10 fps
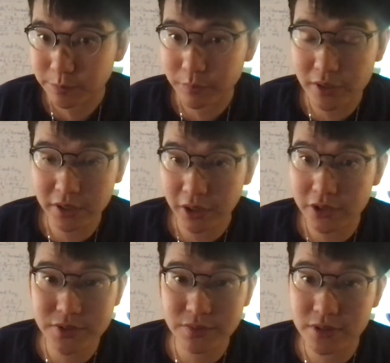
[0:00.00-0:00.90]

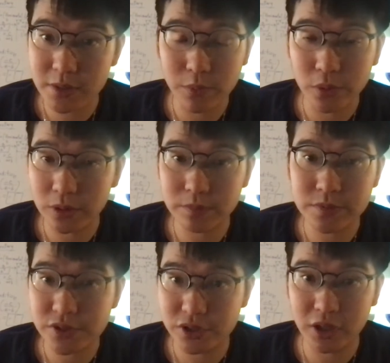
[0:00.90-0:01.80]
honestly, the more
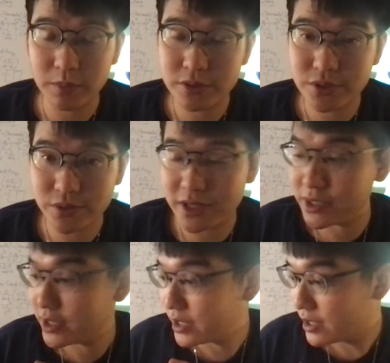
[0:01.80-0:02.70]
geometry,
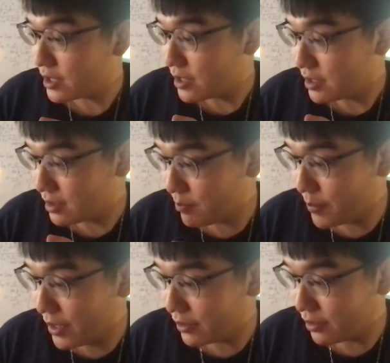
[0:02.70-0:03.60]
the
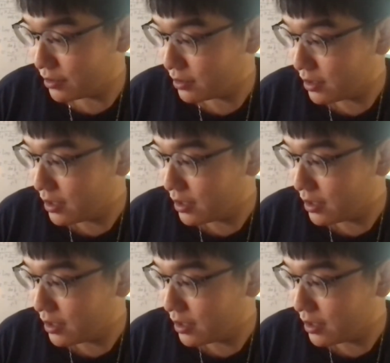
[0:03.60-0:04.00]
better.